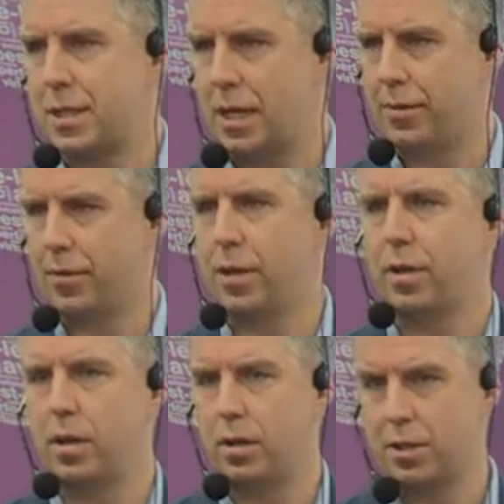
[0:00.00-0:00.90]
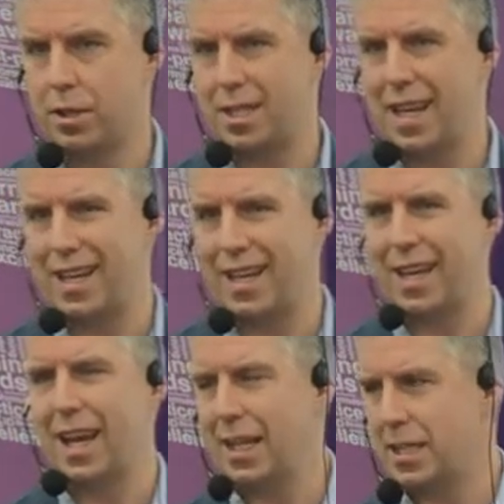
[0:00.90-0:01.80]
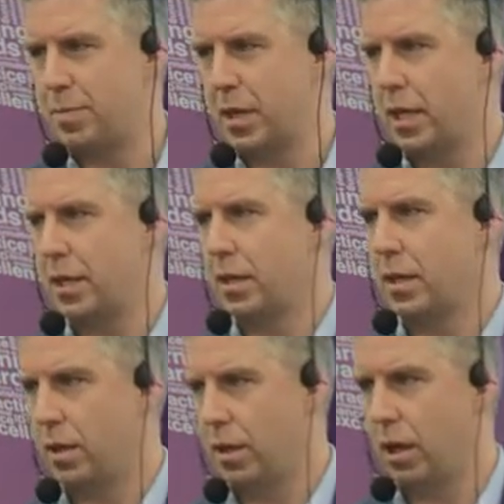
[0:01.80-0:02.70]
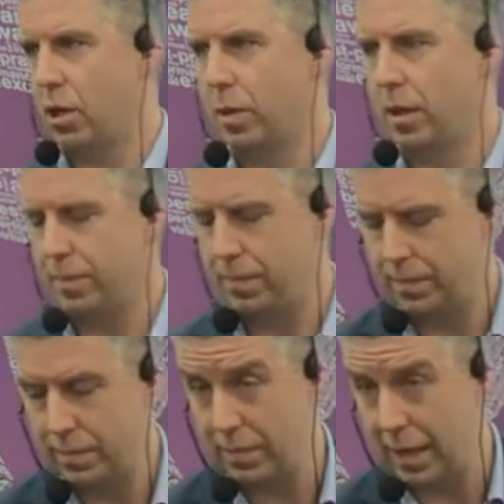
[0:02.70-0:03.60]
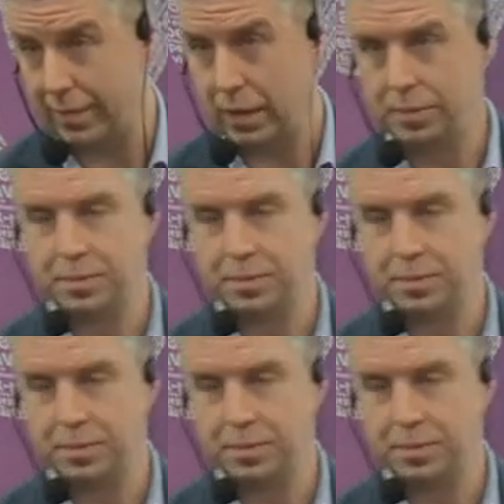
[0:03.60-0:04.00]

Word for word: deliver understanding at speed on a global level.